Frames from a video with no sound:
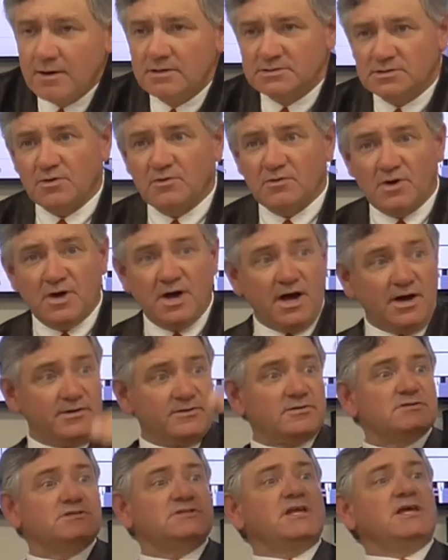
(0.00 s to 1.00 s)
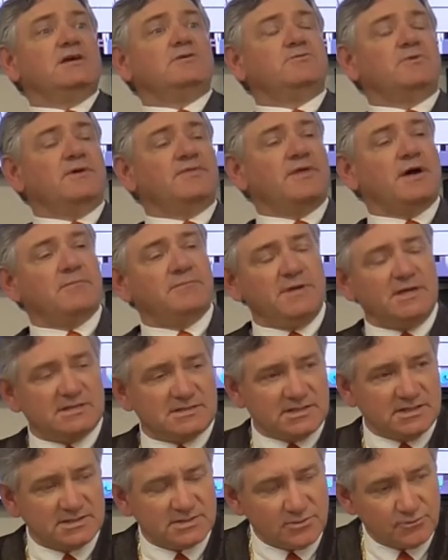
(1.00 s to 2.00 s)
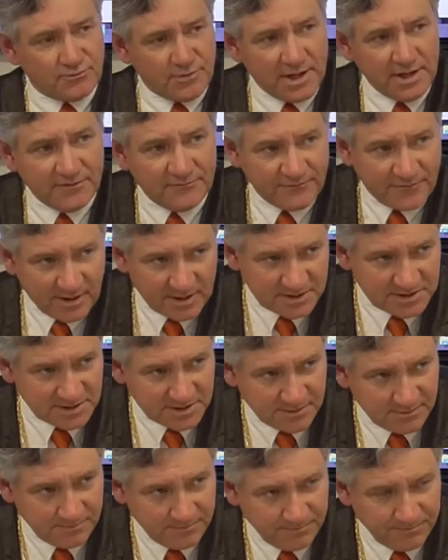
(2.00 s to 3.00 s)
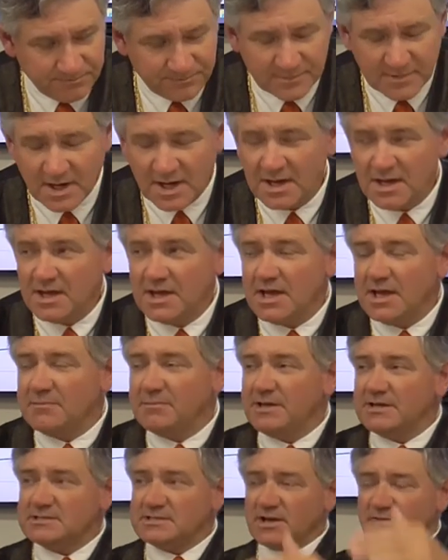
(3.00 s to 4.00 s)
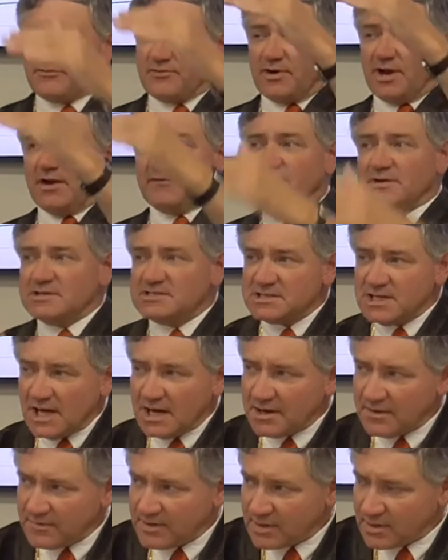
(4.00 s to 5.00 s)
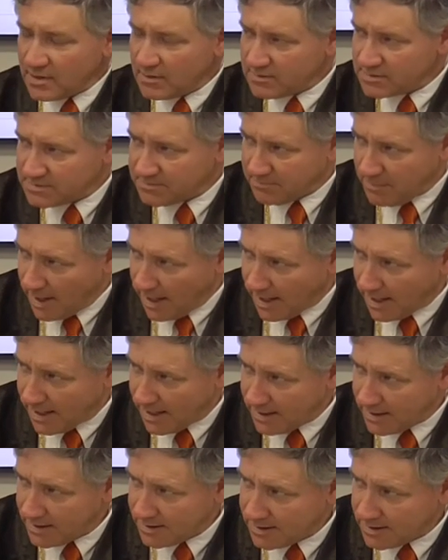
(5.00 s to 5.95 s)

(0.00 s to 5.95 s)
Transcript: So understand what that means. It's a rate function. It means that for every second that goes by,